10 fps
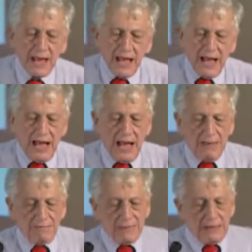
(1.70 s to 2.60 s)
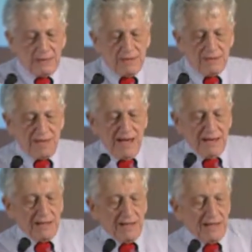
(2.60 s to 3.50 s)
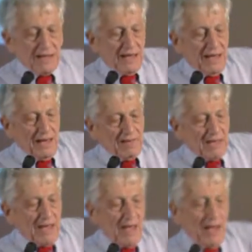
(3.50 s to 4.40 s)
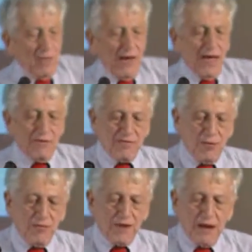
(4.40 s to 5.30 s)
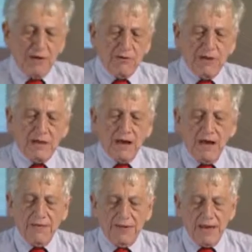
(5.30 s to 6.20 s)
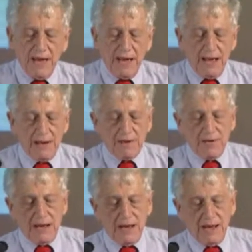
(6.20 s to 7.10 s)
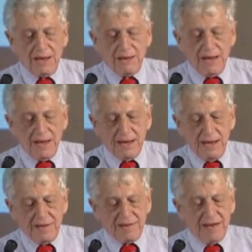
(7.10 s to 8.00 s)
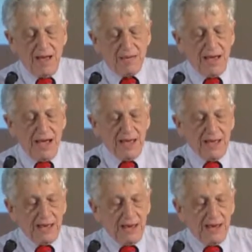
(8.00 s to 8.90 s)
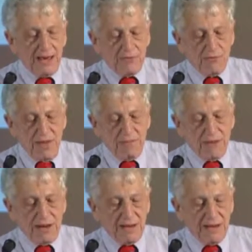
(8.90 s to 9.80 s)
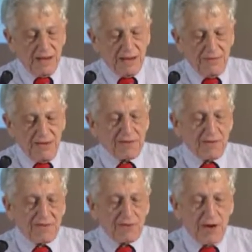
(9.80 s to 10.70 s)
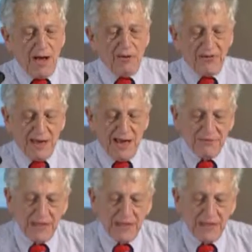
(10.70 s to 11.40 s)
The title is Where Has All the Concrete Gone? And I'd start by remembering those of us who are old enough